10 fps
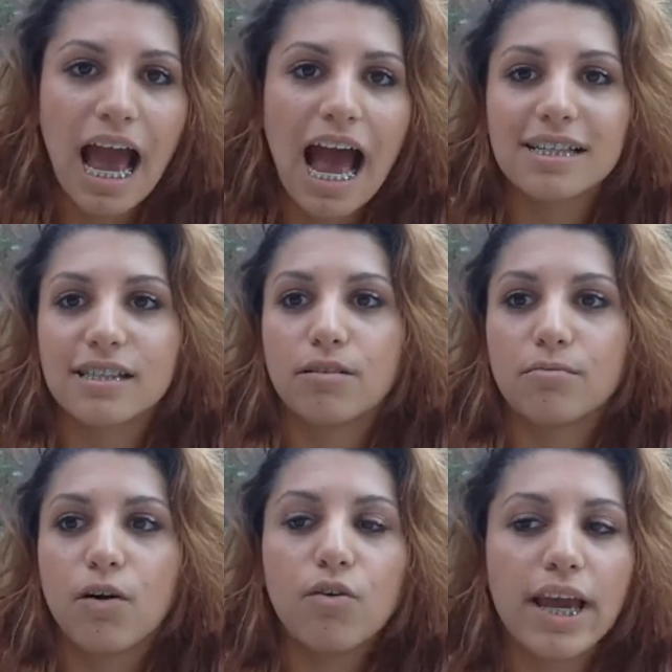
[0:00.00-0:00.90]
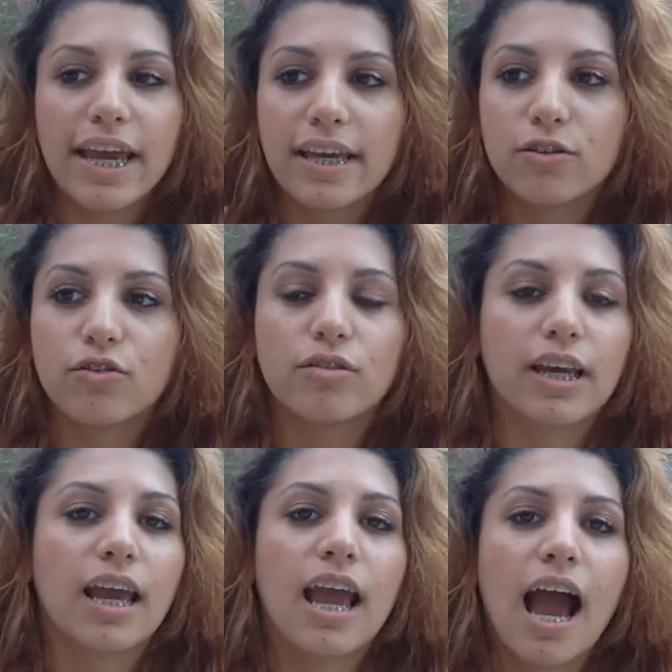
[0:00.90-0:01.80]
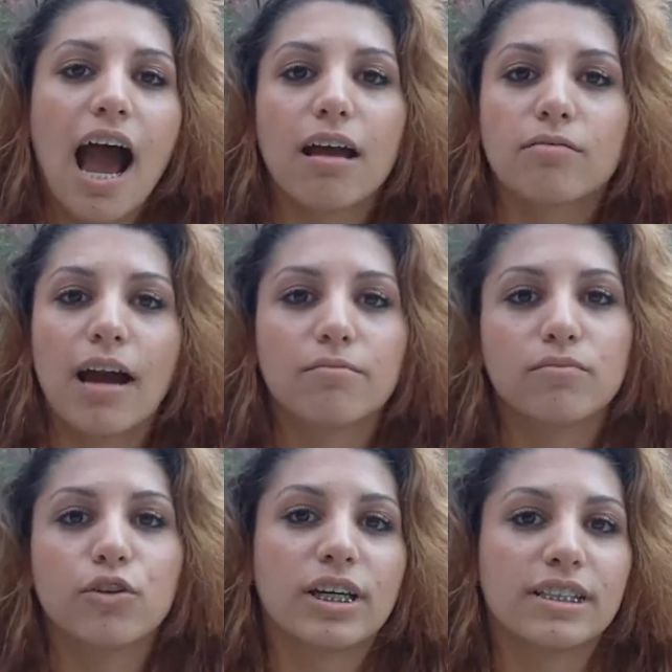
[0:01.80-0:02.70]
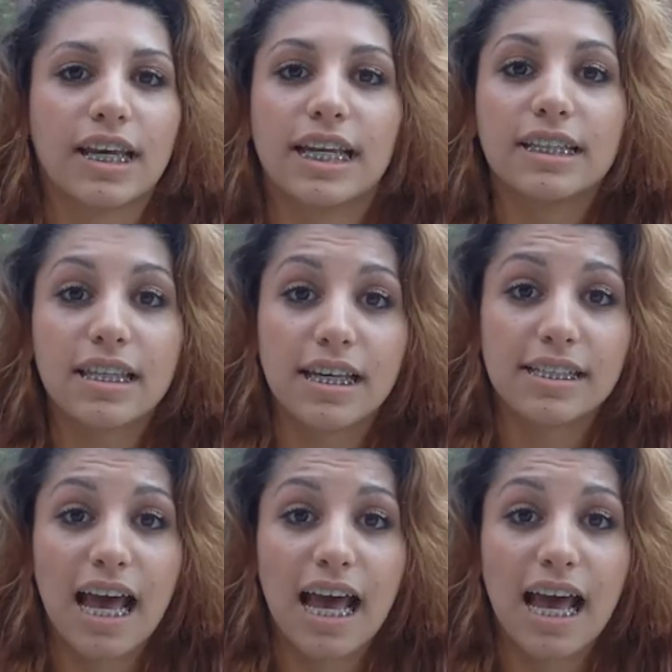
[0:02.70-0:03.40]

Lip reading: Ask them, oh, hey, I'm looking to get into this.